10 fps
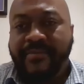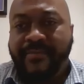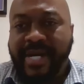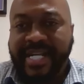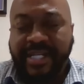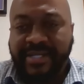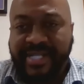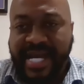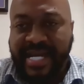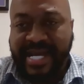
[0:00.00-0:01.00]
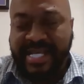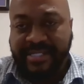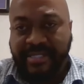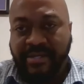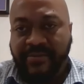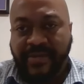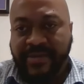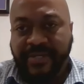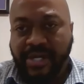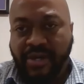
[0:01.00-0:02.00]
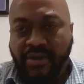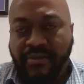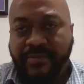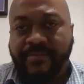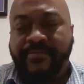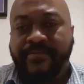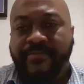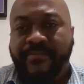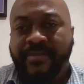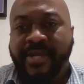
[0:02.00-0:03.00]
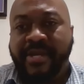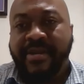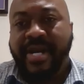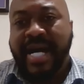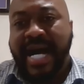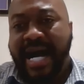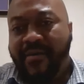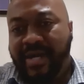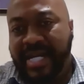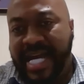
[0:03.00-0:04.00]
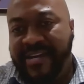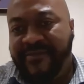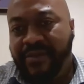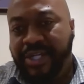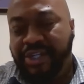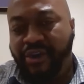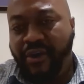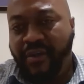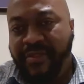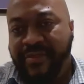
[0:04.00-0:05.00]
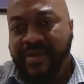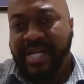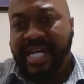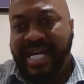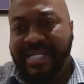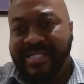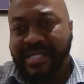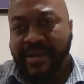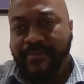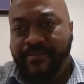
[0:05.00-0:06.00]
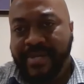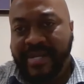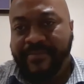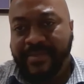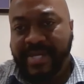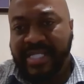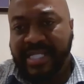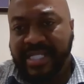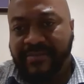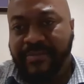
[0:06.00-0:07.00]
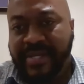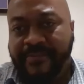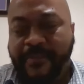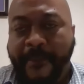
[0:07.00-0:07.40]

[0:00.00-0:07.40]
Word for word: Money does not last very long. Our life on this earth is blip, it's just a blip.